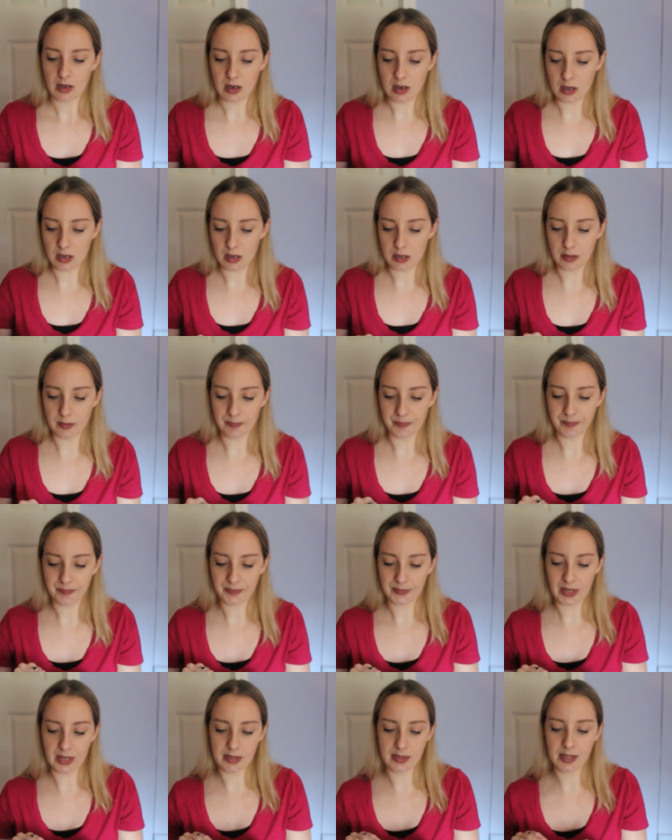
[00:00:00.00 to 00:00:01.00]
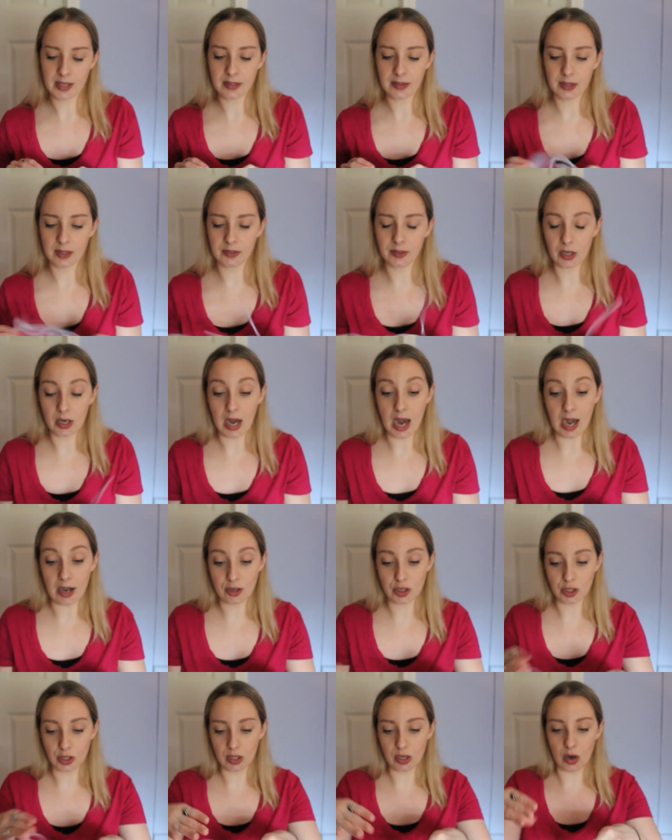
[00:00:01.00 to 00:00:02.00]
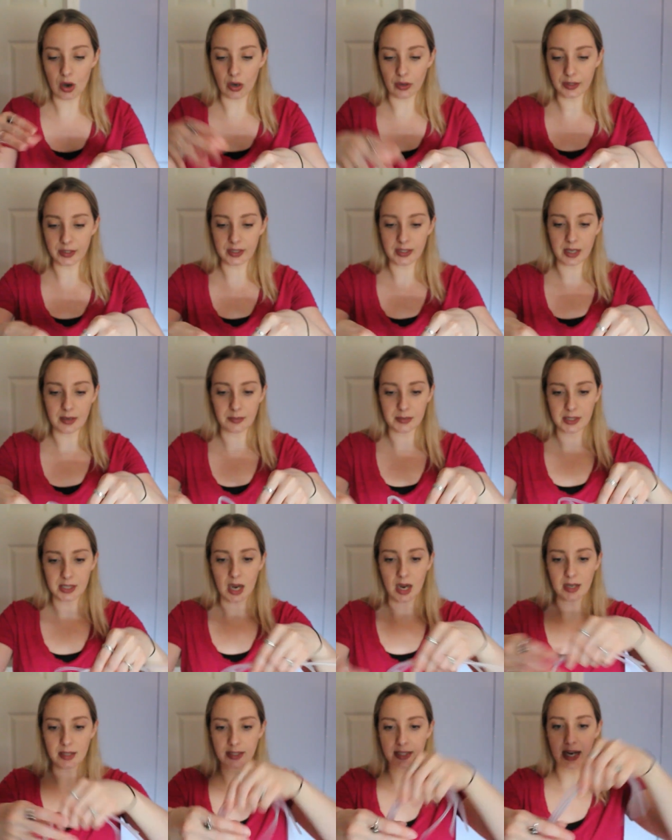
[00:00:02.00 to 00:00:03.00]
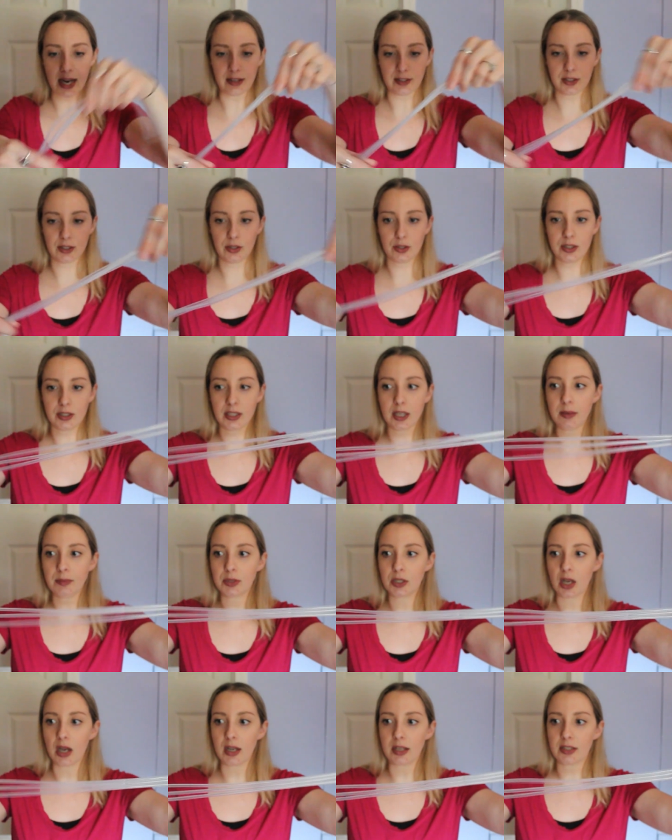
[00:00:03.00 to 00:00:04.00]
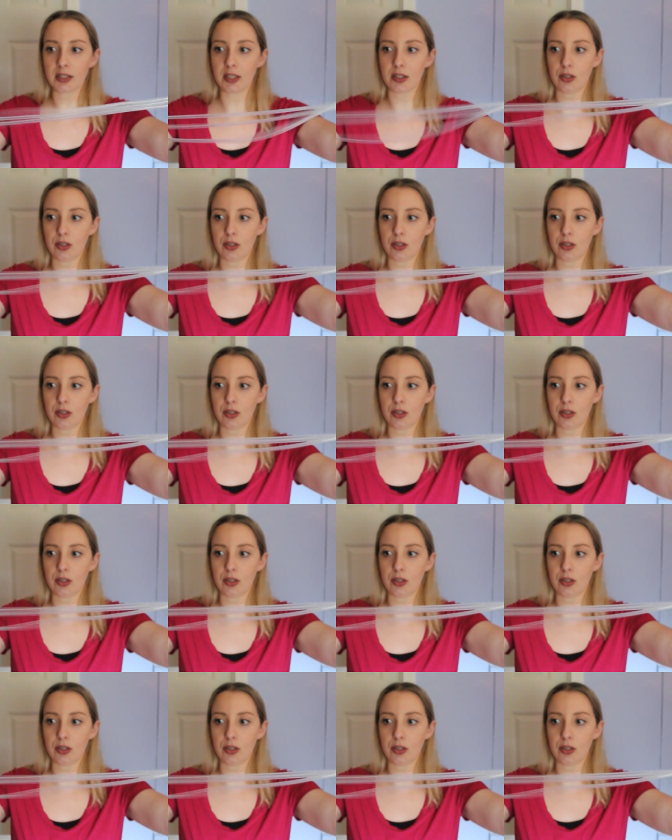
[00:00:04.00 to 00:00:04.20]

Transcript: Um, I think that they actually are the same size. Yes, they're the same size.